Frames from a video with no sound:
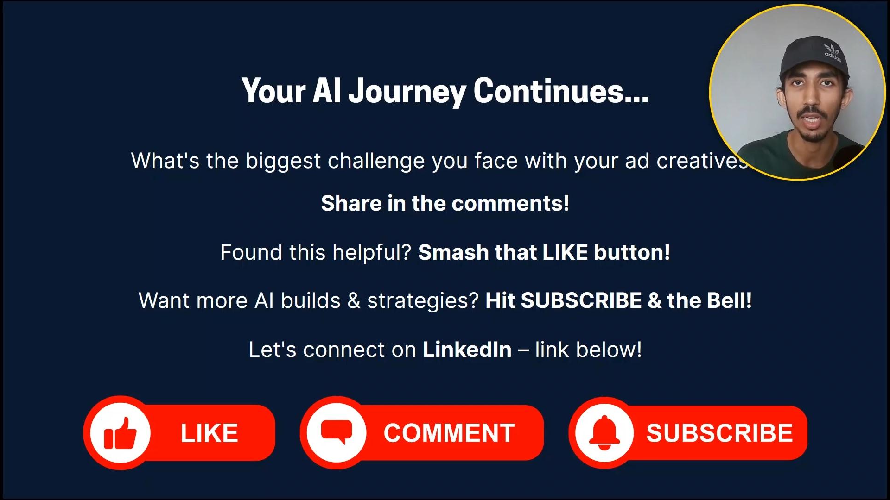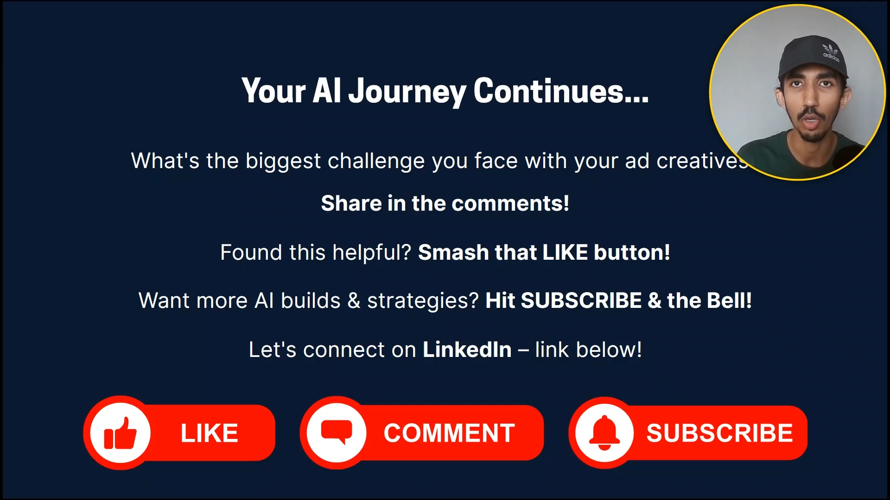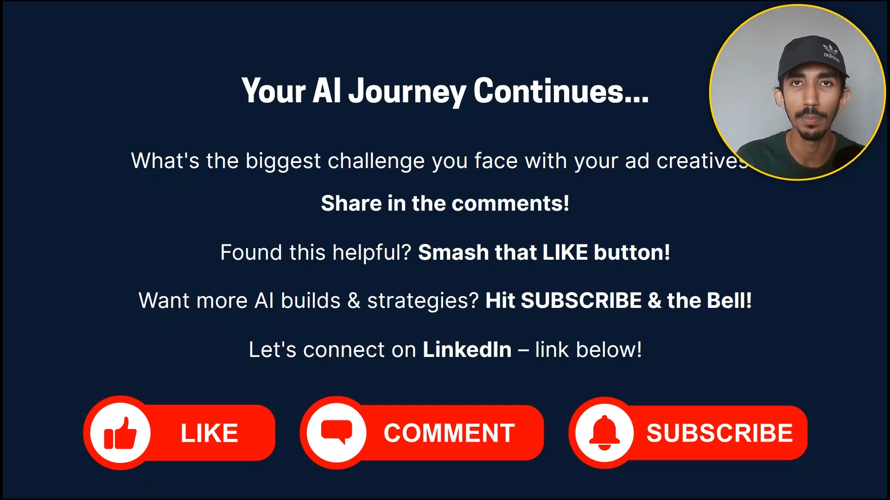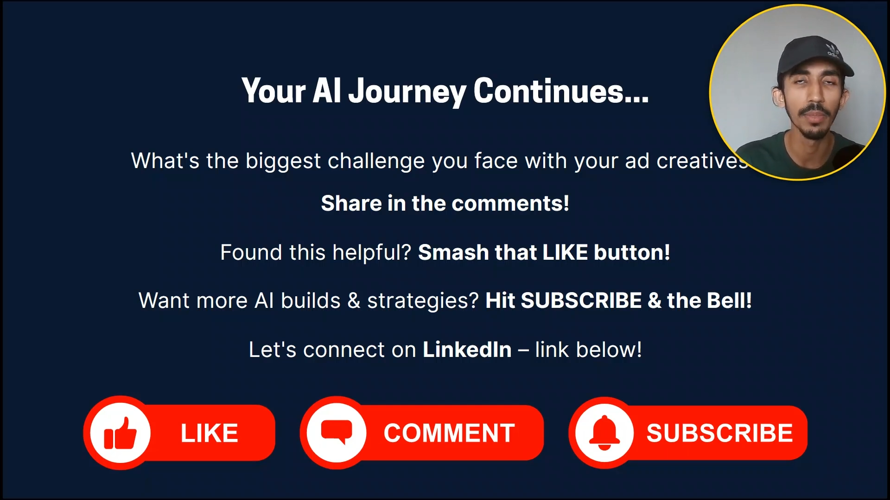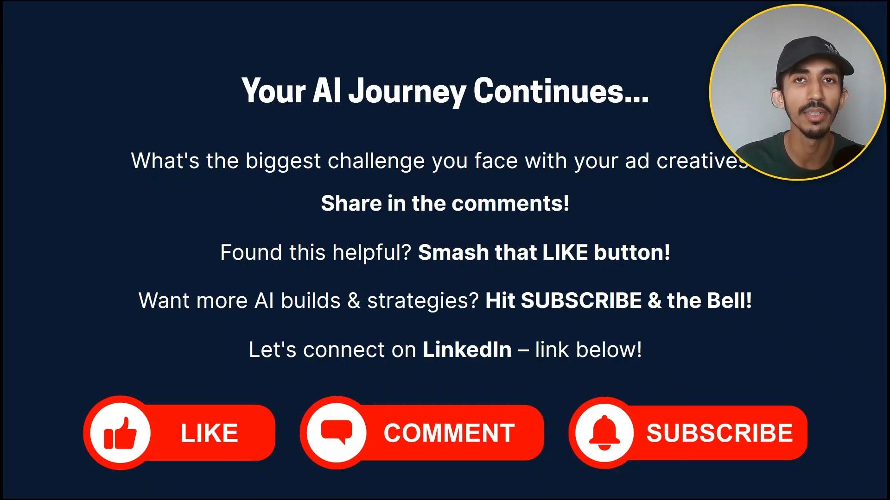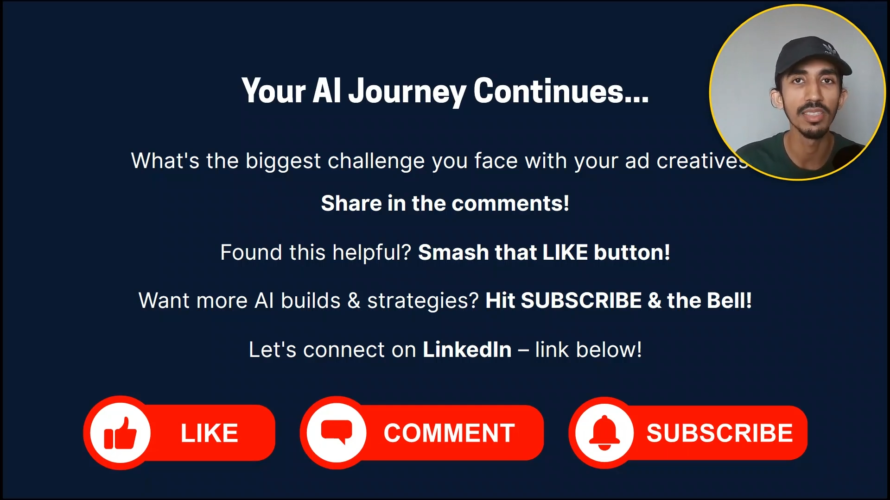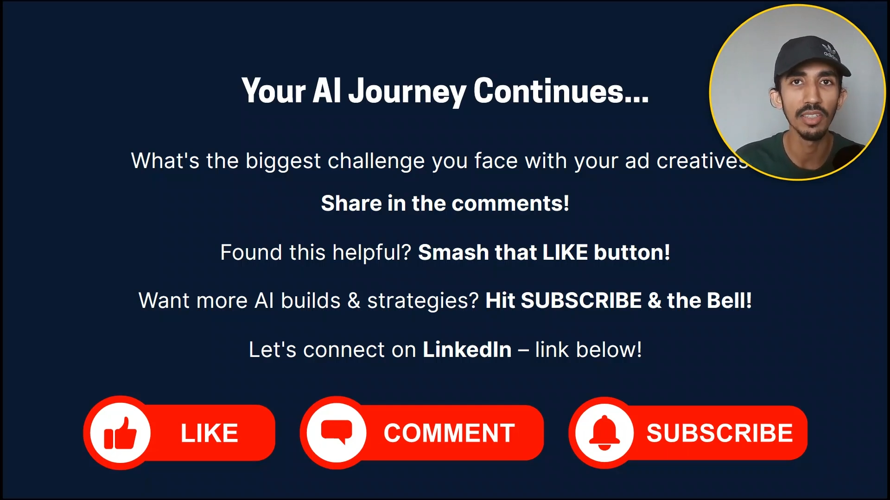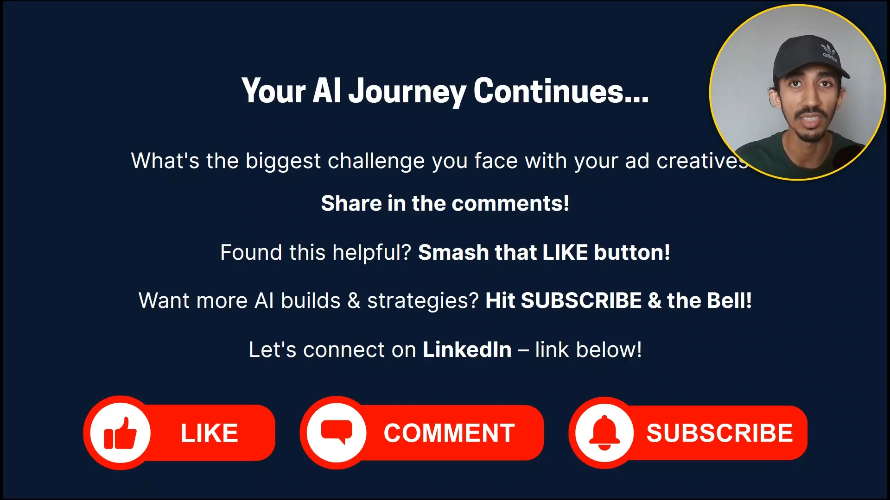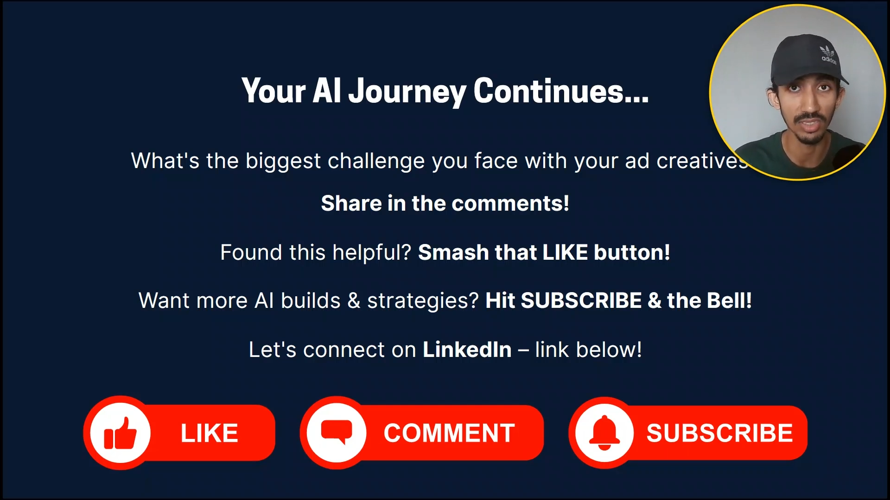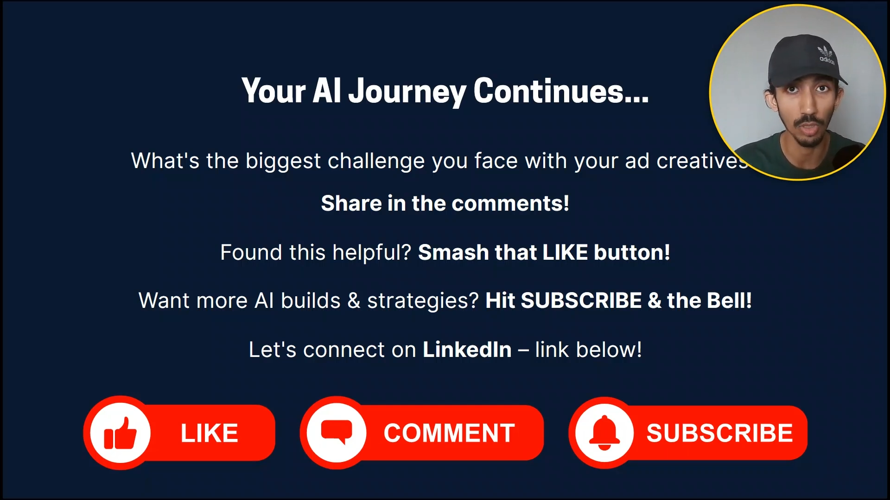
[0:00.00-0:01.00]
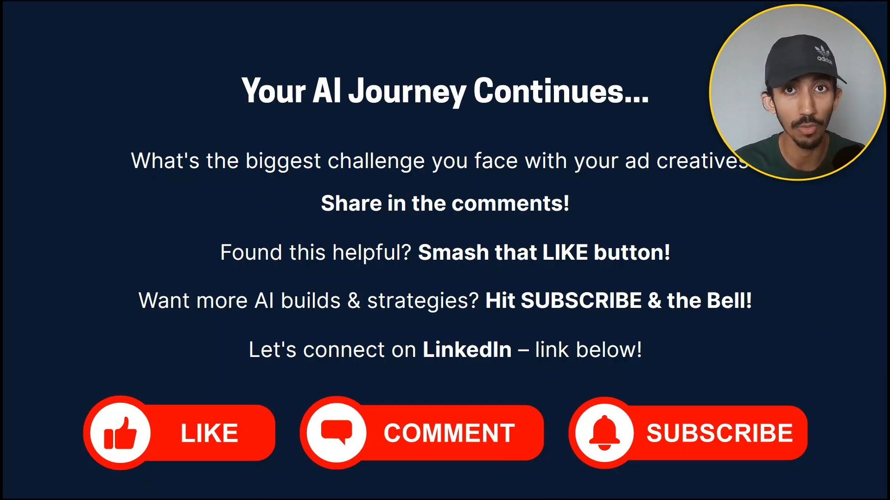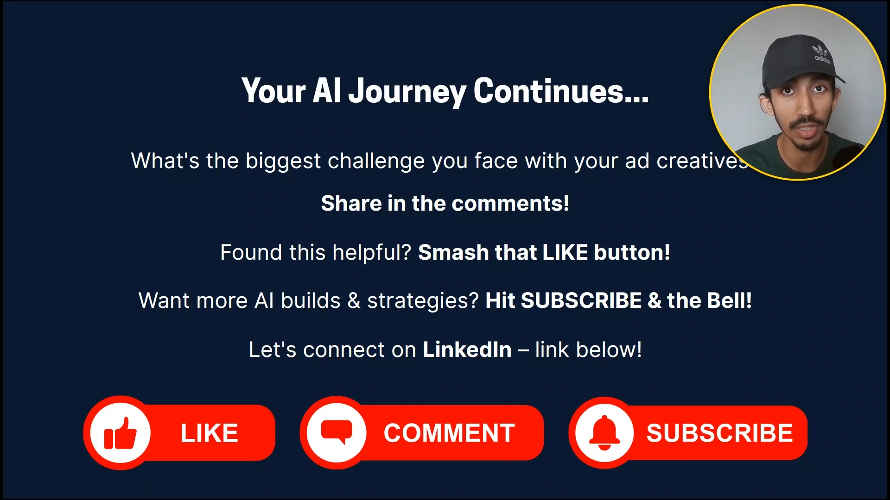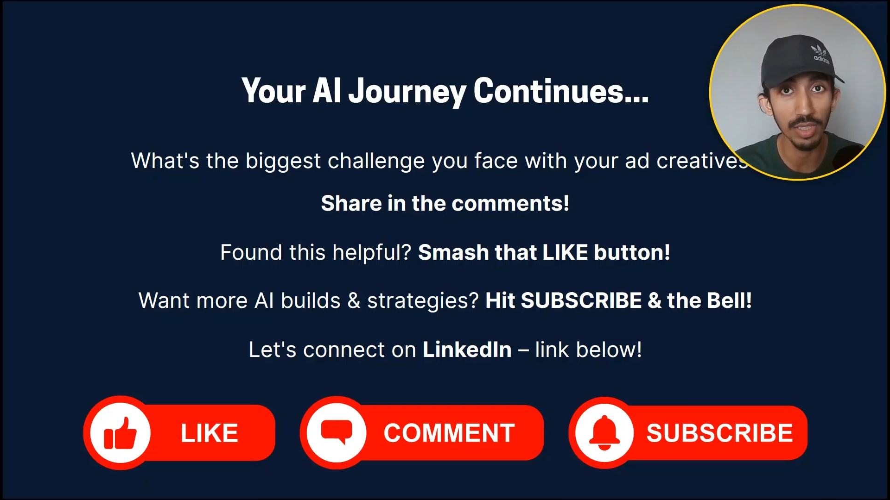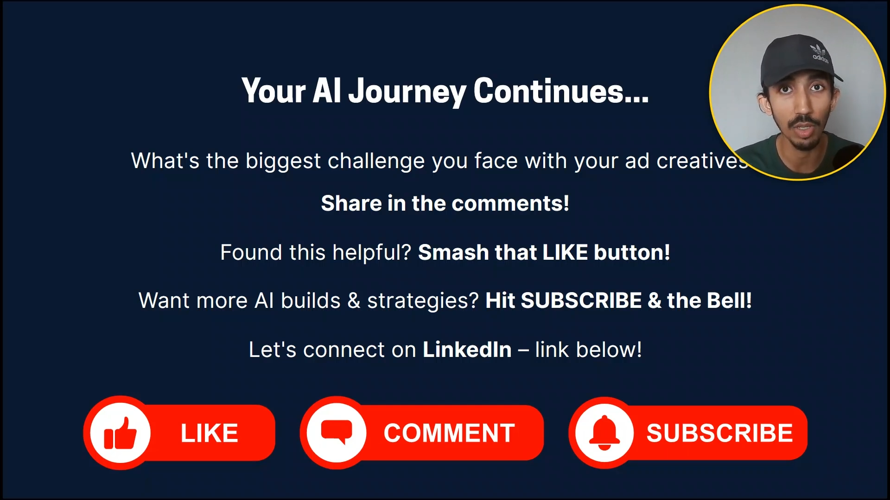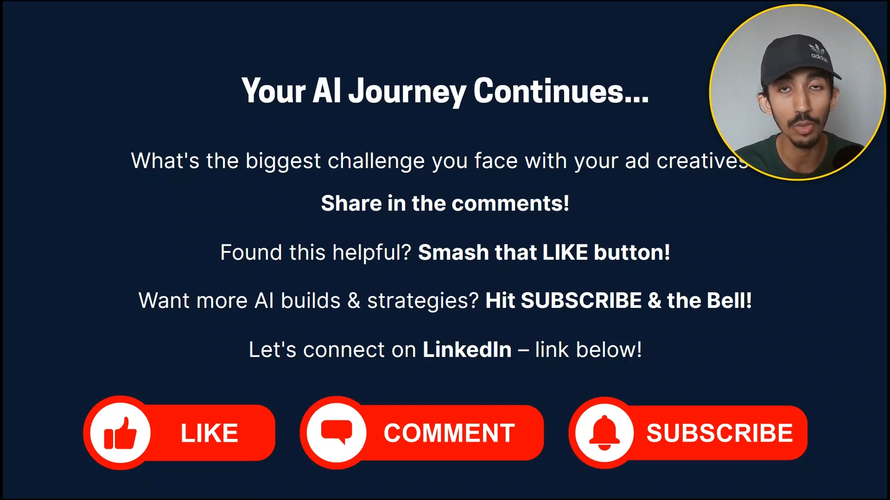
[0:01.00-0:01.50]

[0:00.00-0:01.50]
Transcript: complimentary discovery call